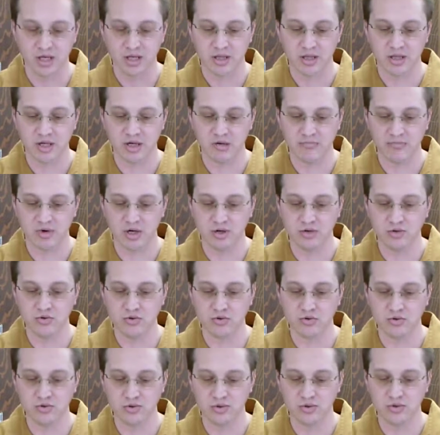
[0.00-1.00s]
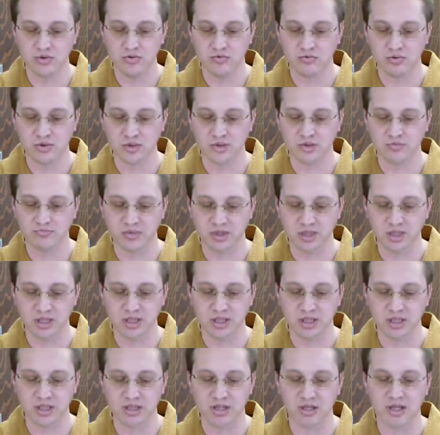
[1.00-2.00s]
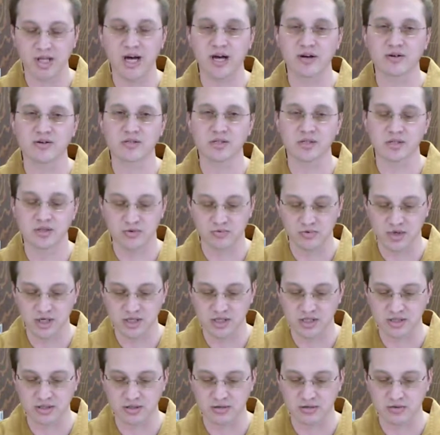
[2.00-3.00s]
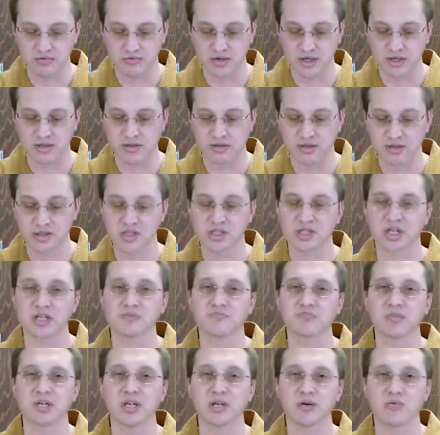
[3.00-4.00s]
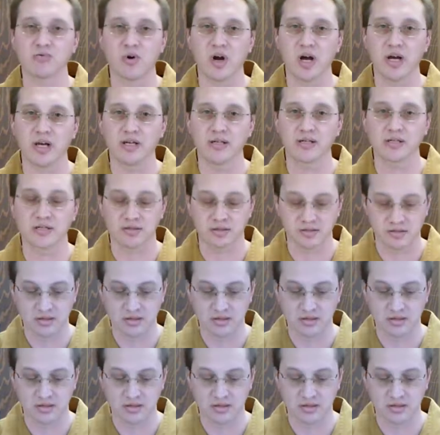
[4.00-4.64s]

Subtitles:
Think about who you want to be in the latter situation rather than just being right.